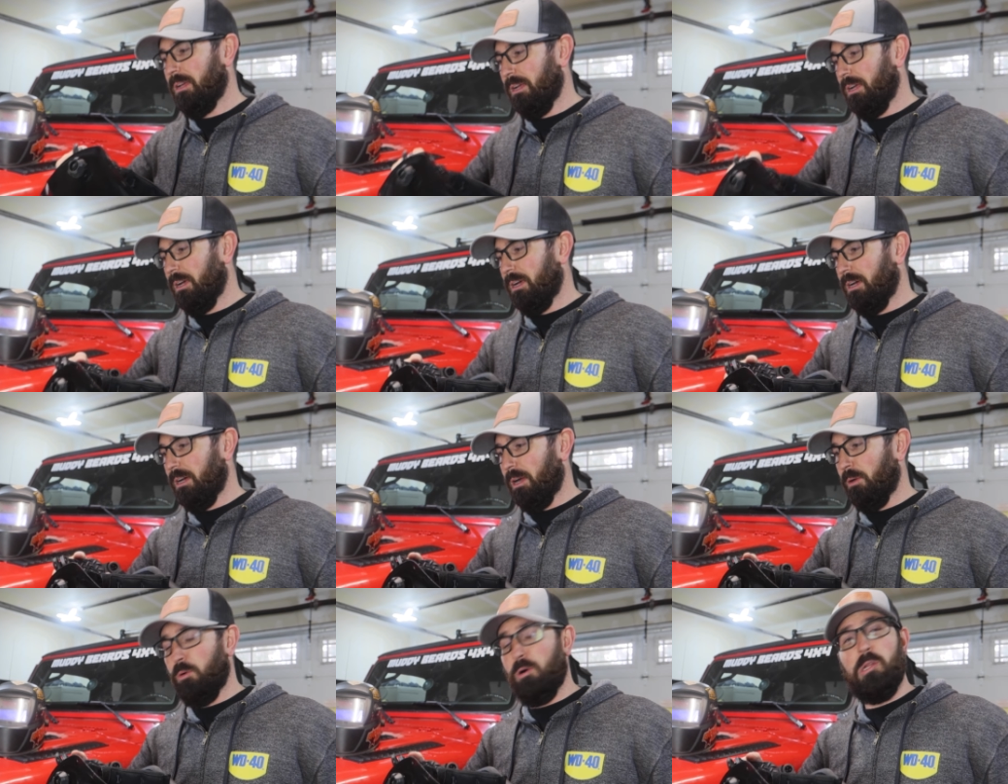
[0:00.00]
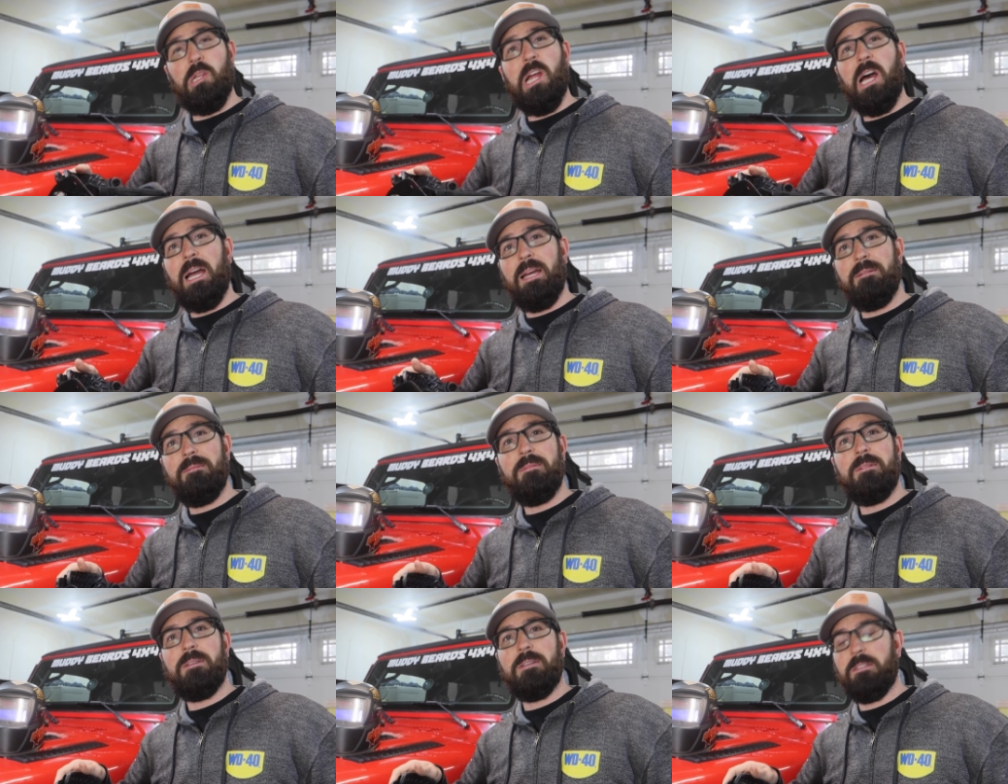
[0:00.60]
Uh, I won't lie,
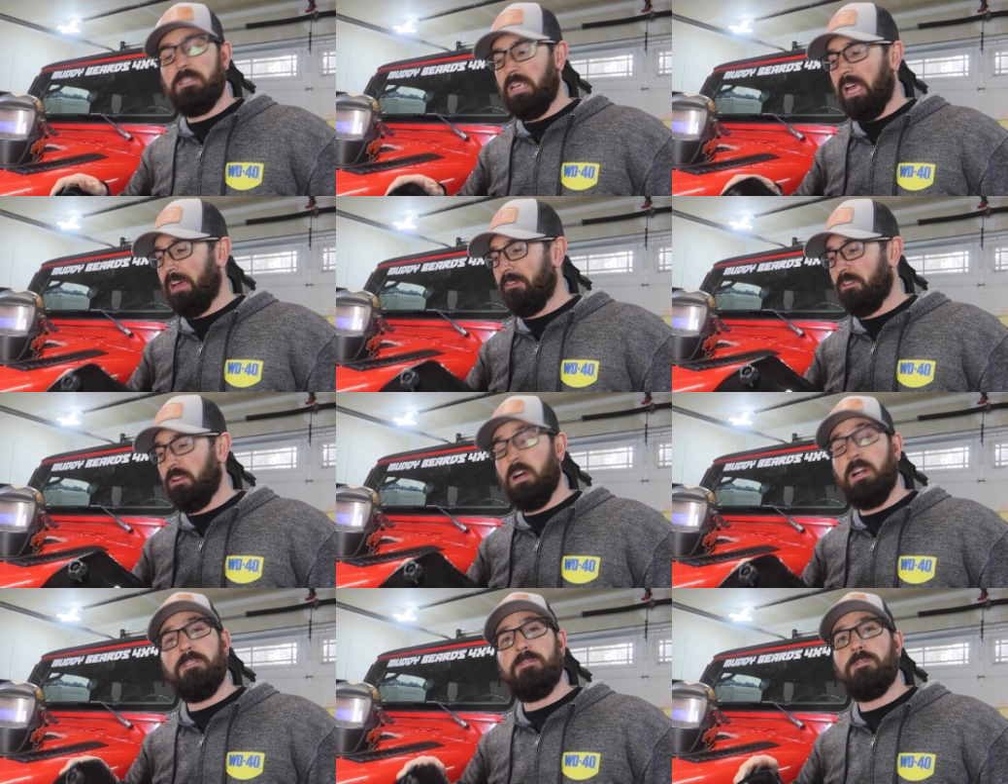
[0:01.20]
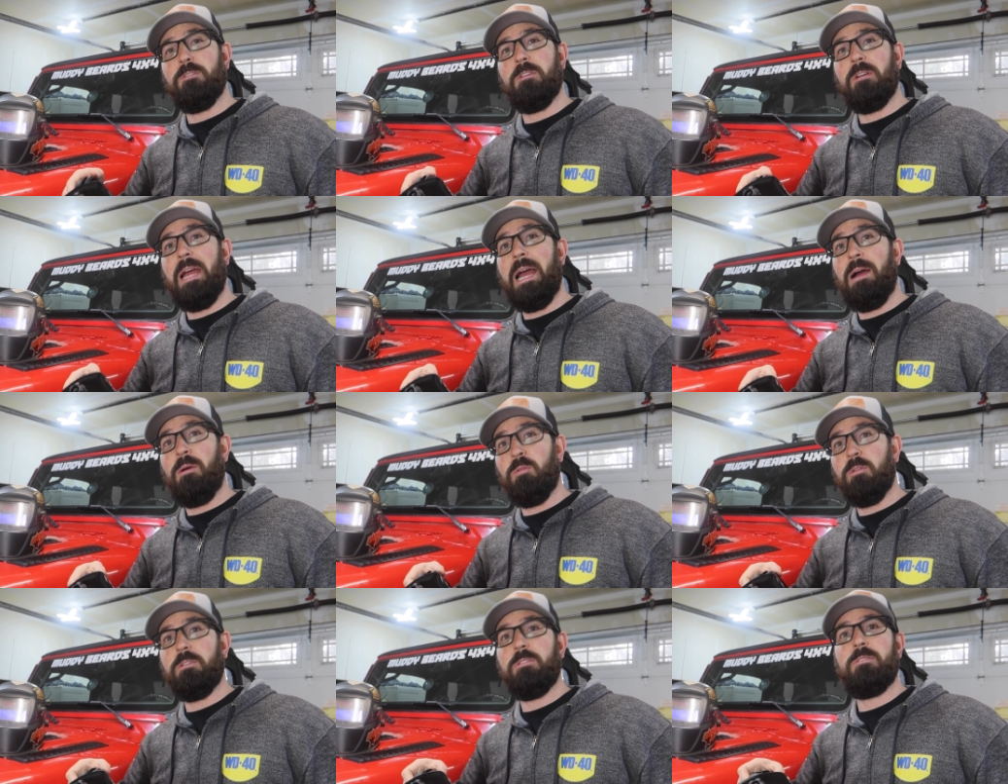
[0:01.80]
have it on for
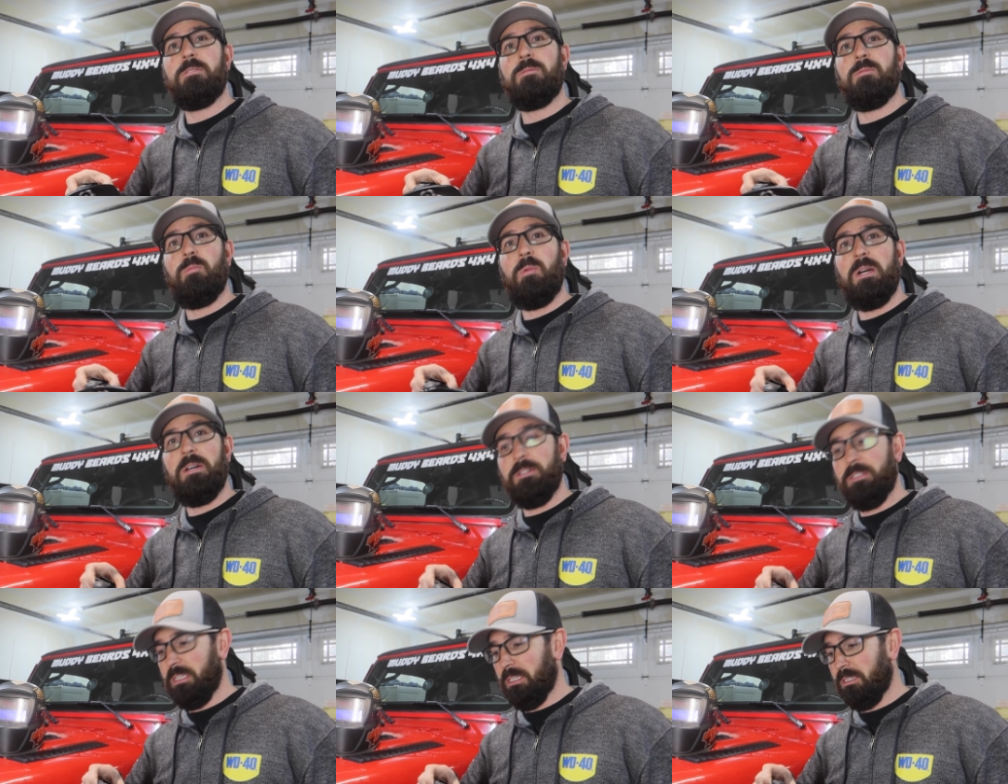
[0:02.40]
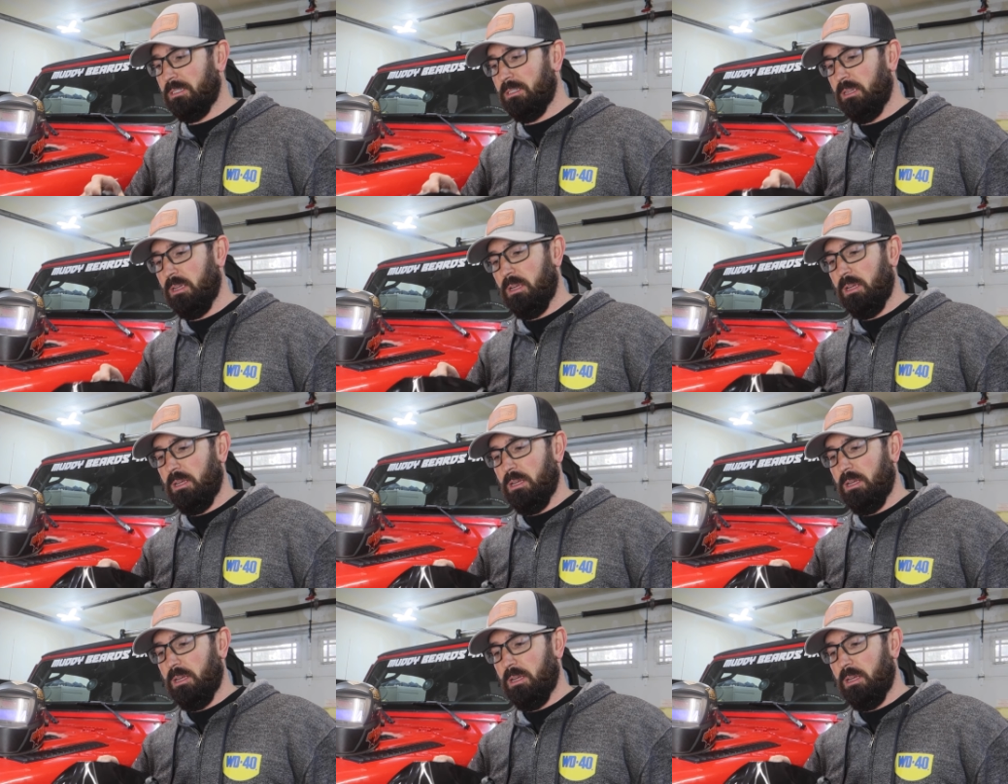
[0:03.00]
hours welding.